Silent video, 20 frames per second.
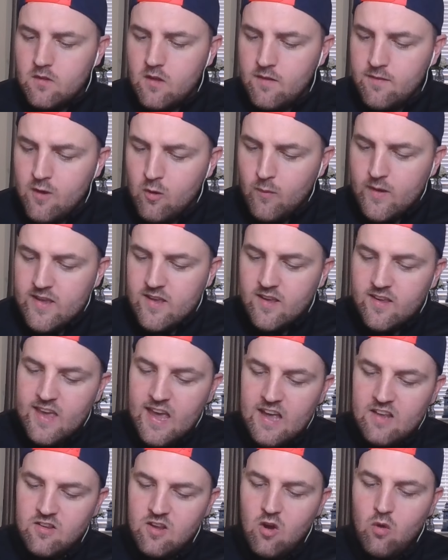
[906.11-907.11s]
that we can
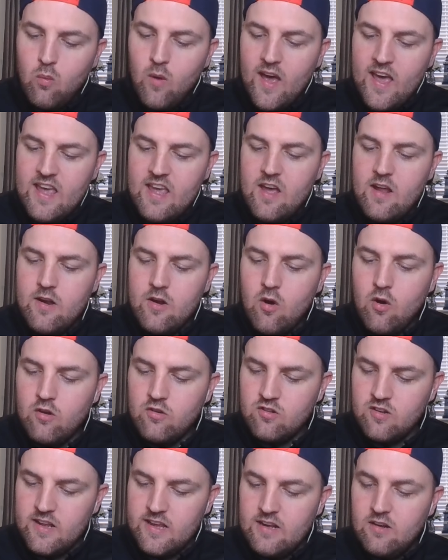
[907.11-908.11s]
get away
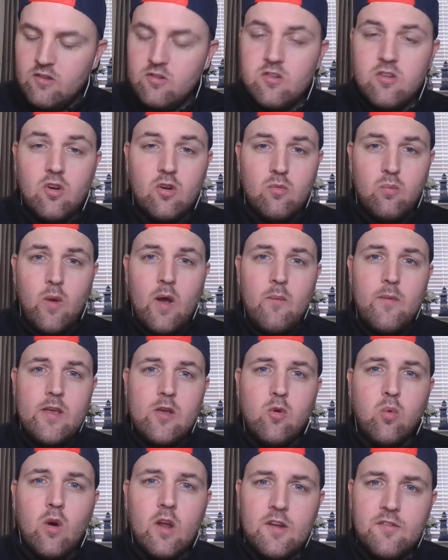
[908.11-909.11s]
nicely. Let's look where we
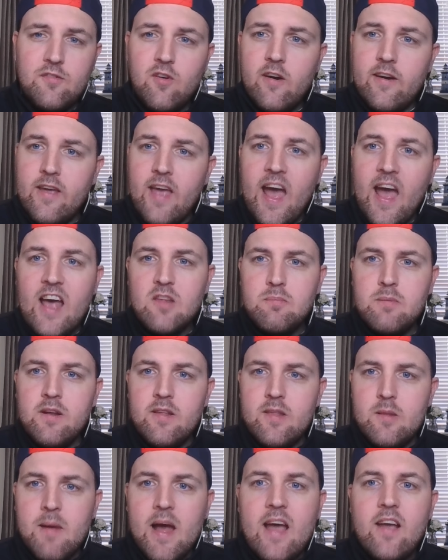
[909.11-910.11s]
qualify. It has been at
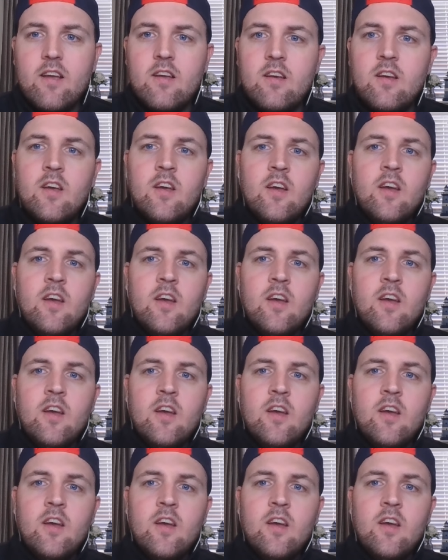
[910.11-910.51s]
the back.